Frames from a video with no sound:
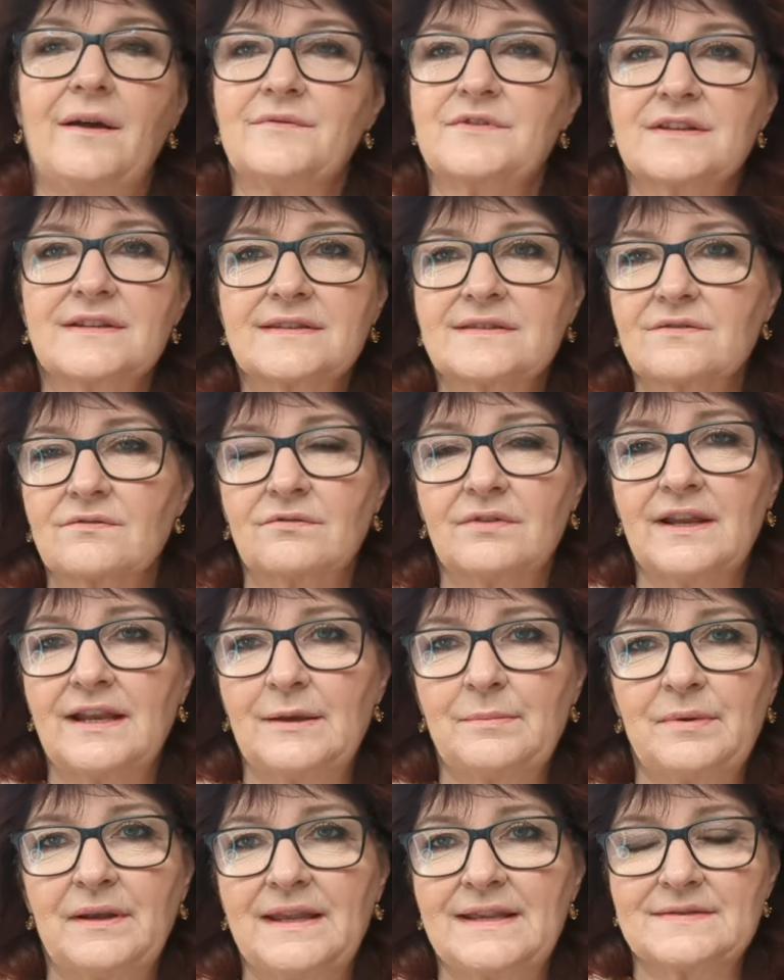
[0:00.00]
just
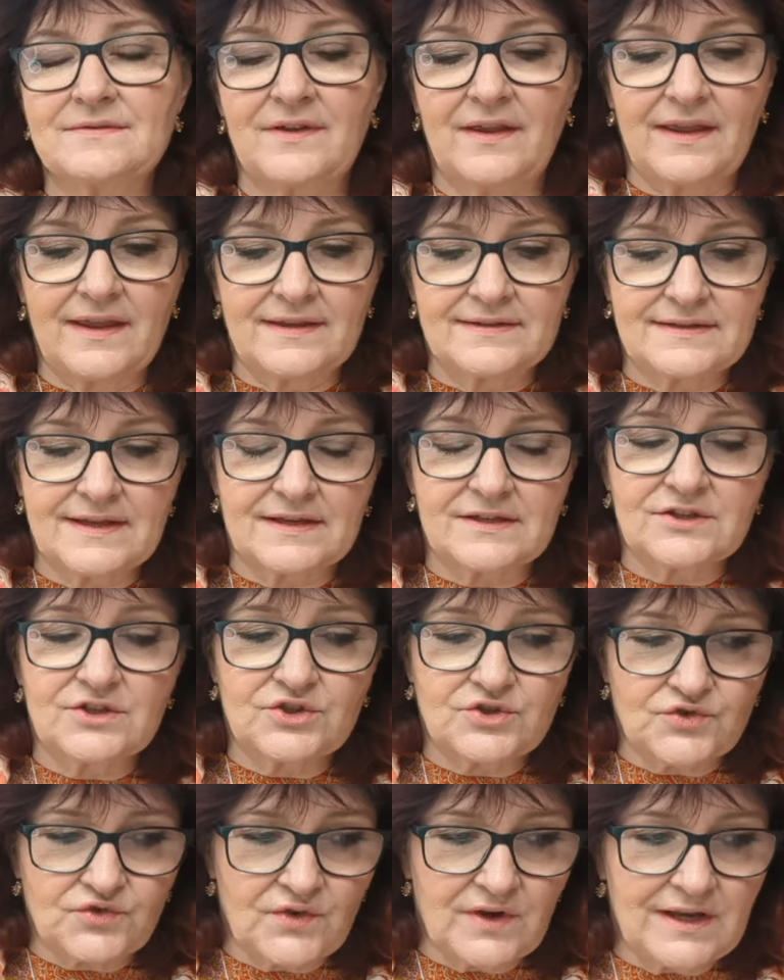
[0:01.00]
really pleased with it. It's
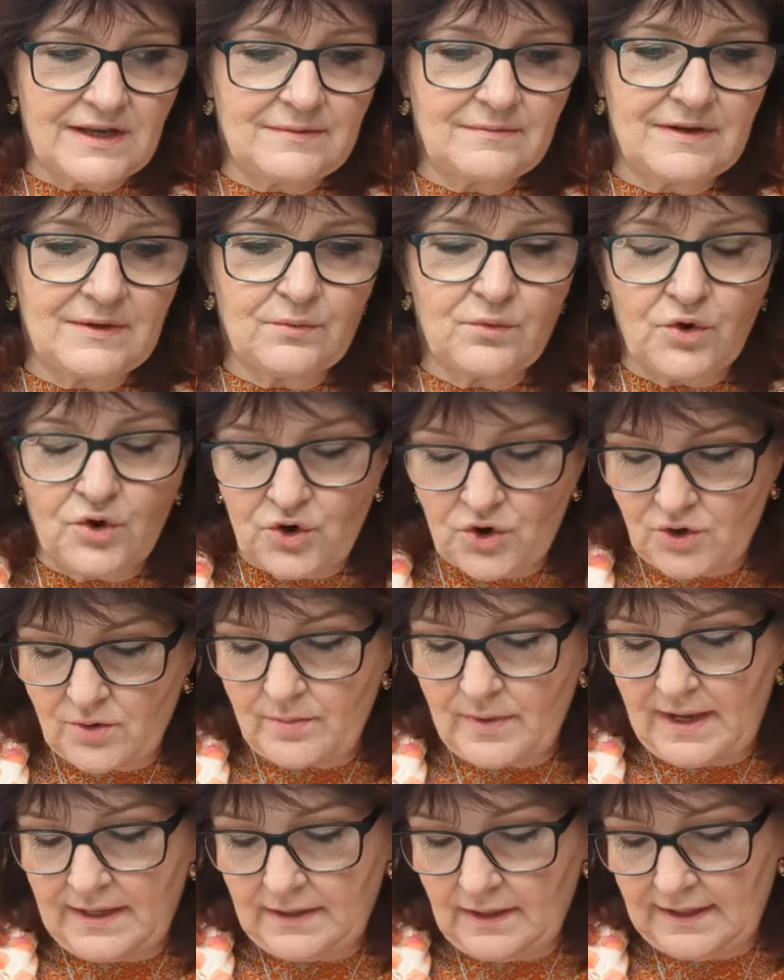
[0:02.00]
extremely
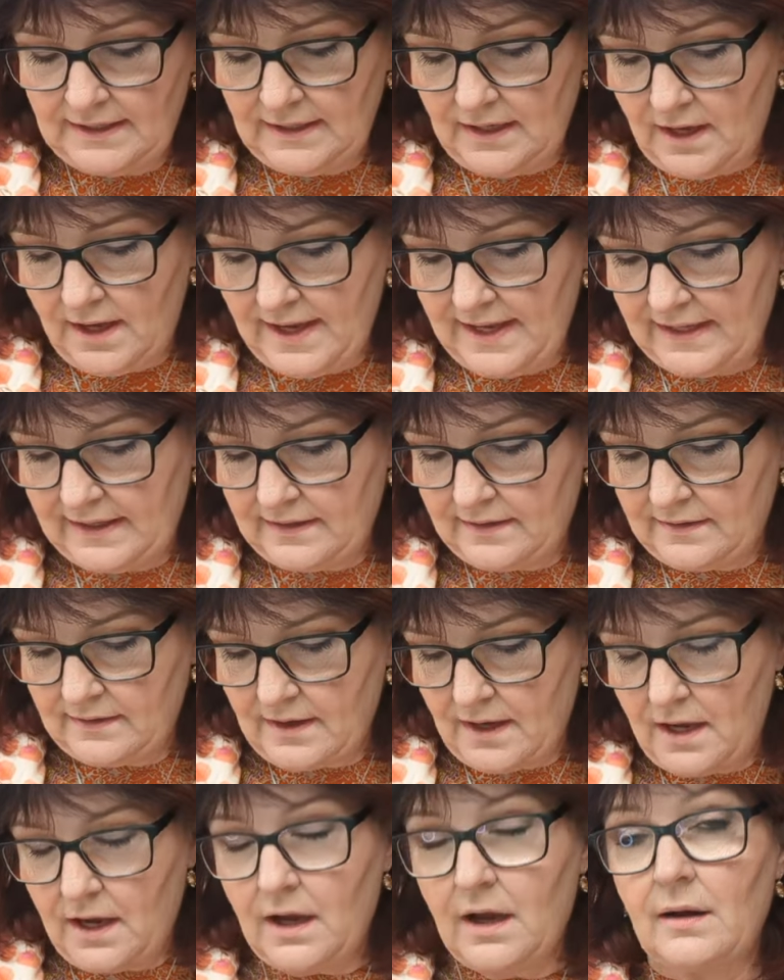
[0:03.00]
warm, and I
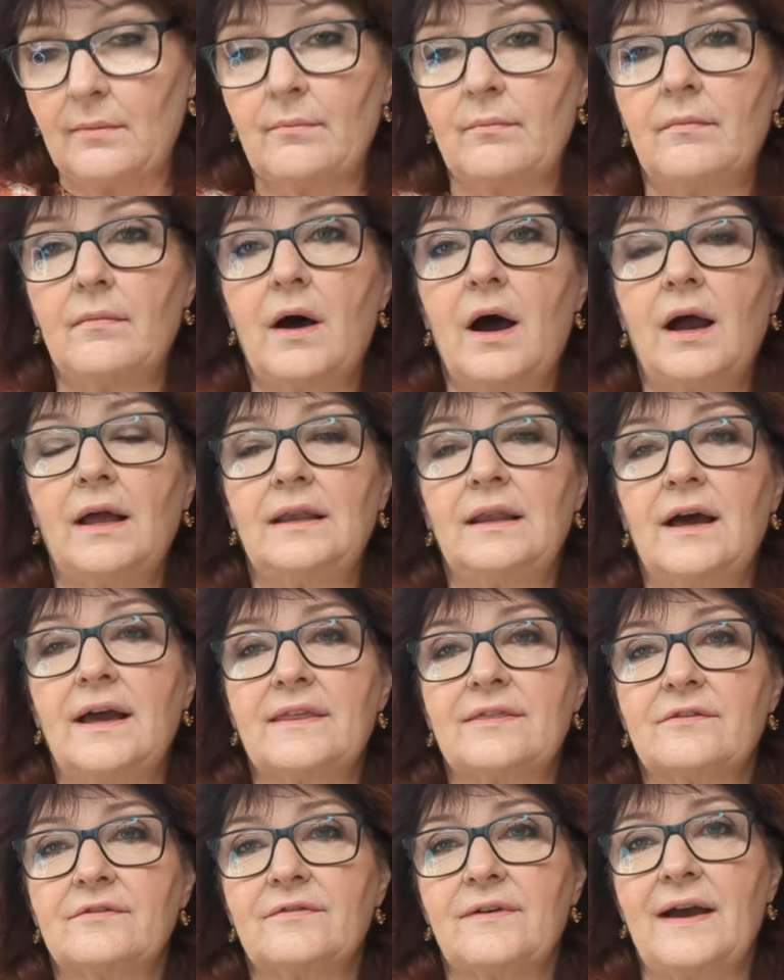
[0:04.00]

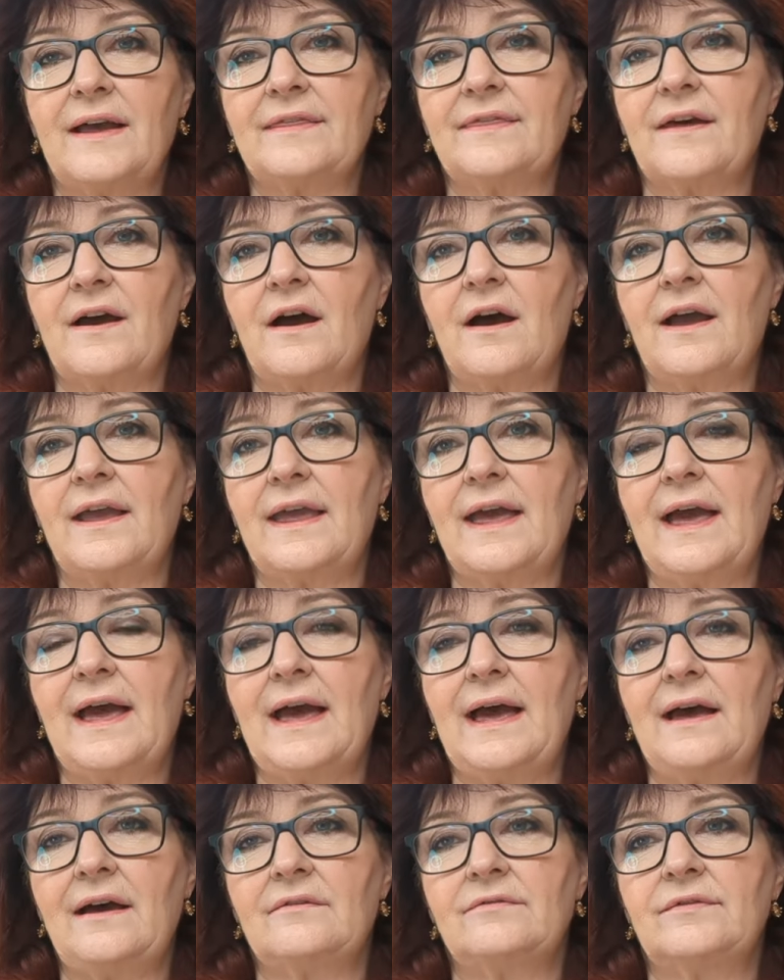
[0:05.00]
like the fact that I
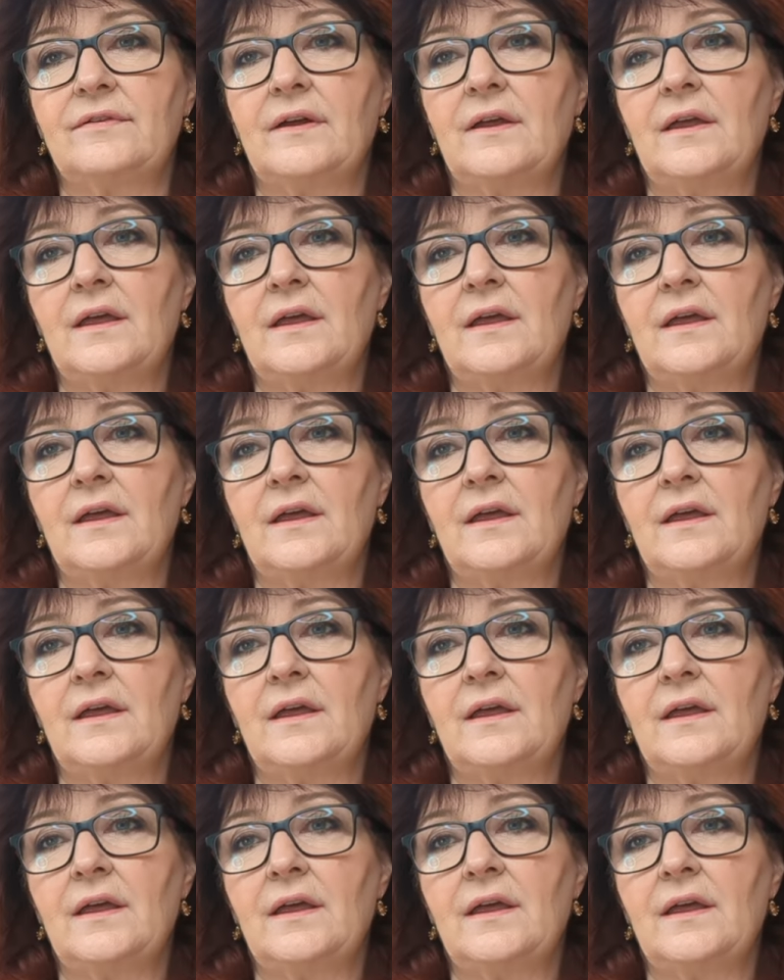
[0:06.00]
have